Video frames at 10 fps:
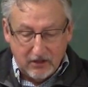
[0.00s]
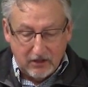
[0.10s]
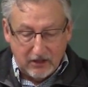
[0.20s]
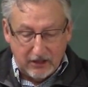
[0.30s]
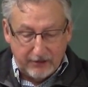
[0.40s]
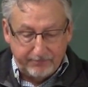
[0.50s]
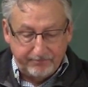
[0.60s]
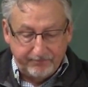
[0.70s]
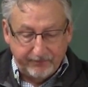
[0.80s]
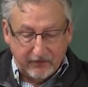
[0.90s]
Um,
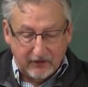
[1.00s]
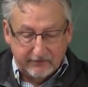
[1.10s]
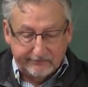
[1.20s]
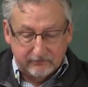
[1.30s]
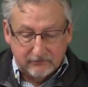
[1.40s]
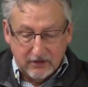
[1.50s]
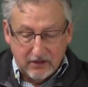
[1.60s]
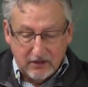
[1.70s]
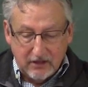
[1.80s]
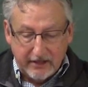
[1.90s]

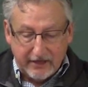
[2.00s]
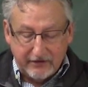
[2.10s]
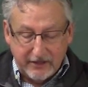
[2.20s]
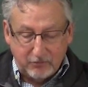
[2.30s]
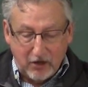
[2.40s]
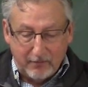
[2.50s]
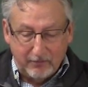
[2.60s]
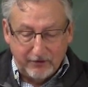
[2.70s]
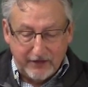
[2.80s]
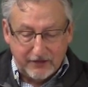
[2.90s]
and I think
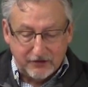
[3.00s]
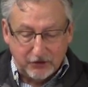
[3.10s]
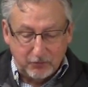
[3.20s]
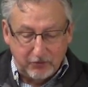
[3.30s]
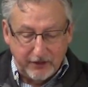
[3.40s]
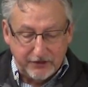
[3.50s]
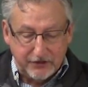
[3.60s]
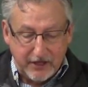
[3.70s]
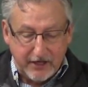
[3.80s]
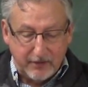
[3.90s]
probably that's a good place
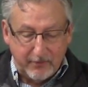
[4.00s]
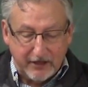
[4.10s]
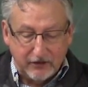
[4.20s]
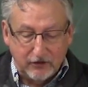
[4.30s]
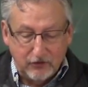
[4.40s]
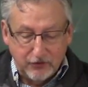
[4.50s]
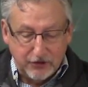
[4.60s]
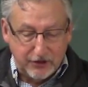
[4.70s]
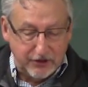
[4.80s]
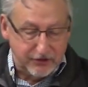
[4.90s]
to end. My
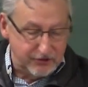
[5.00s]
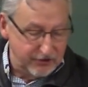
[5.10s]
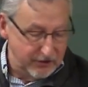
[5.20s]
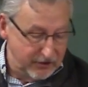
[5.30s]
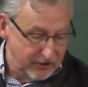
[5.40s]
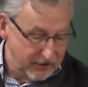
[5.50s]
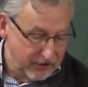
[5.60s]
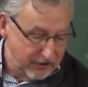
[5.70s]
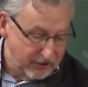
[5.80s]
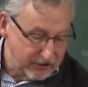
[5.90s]
conclusion is
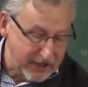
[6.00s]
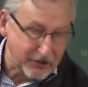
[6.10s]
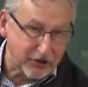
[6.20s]
take